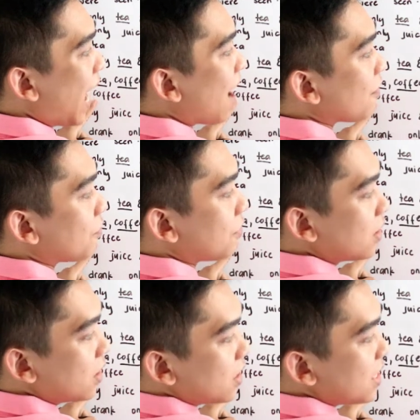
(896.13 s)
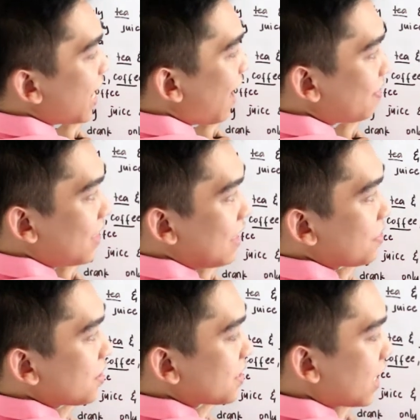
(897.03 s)
have yet the
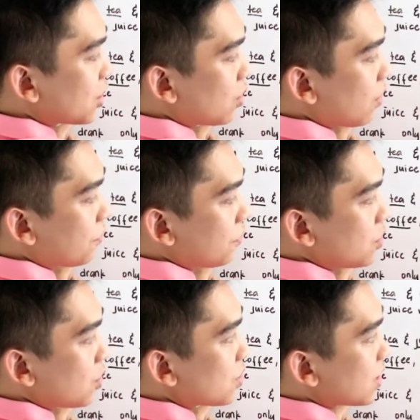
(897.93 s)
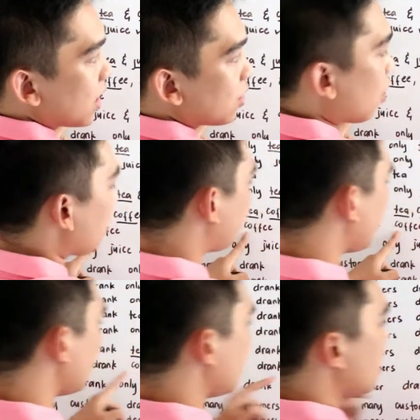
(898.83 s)
intersection of juice and
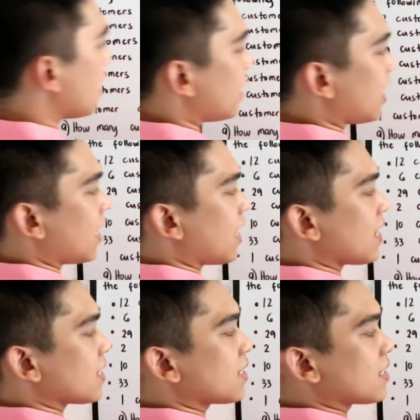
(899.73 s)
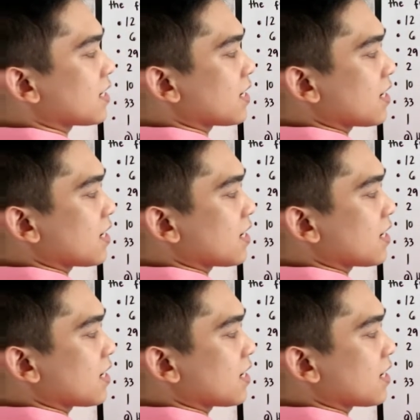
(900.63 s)
coffee, let us